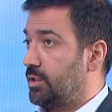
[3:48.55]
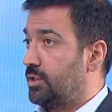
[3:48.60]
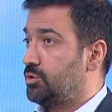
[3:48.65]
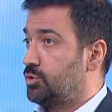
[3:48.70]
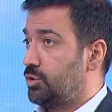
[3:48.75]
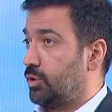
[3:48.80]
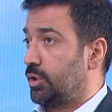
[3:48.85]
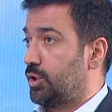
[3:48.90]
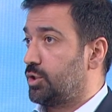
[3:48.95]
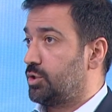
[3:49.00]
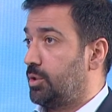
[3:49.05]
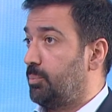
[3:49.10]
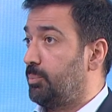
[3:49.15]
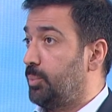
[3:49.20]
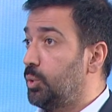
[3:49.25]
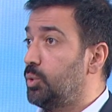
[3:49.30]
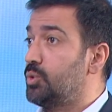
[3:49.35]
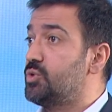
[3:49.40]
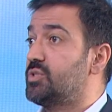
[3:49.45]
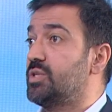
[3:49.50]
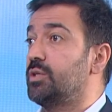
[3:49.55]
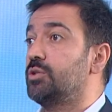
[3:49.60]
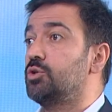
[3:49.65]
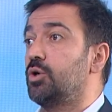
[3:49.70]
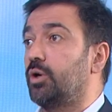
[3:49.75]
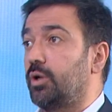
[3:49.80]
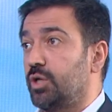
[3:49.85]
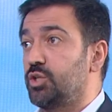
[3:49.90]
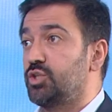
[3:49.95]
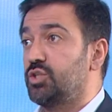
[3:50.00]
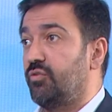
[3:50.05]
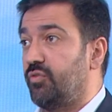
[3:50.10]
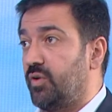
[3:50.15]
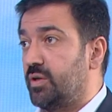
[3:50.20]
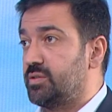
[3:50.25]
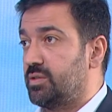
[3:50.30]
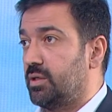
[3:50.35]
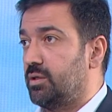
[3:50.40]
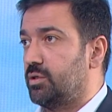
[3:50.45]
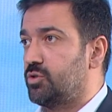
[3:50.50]
the boost in Turkish
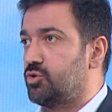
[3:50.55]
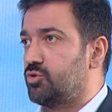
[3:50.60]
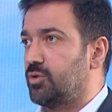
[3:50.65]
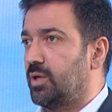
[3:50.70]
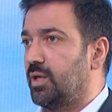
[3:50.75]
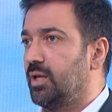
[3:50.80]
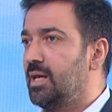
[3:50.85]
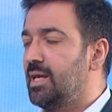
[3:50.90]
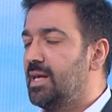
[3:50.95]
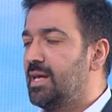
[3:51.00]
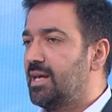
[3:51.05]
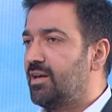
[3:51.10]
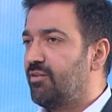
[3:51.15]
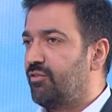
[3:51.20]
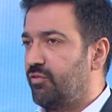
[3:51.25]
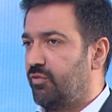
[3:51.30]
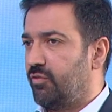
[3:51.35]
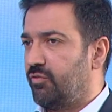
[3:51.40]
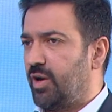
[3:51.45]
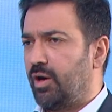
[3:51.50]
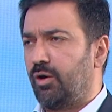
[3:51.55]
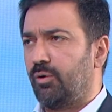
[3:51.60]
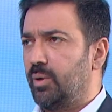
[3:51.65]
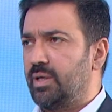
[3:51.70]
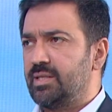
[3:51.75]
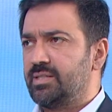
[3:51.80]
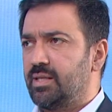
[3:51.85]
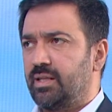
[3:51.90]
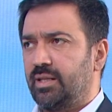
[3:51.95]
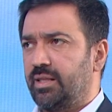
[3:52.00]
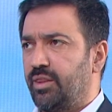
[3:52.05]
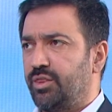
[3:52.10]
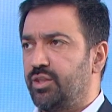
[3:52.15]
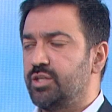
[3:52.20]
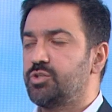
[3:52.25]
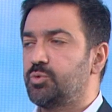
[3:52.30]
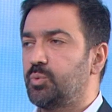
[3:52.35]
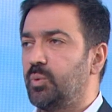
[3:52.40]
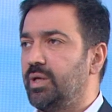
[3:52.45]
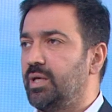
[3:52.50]
defense industry. Very recently,
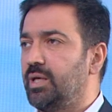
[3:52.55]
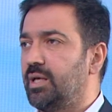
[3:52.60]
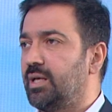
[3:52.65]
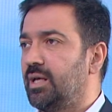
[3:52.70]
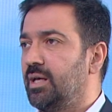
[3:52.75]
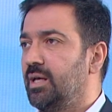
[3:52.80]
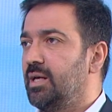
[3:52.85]
this week,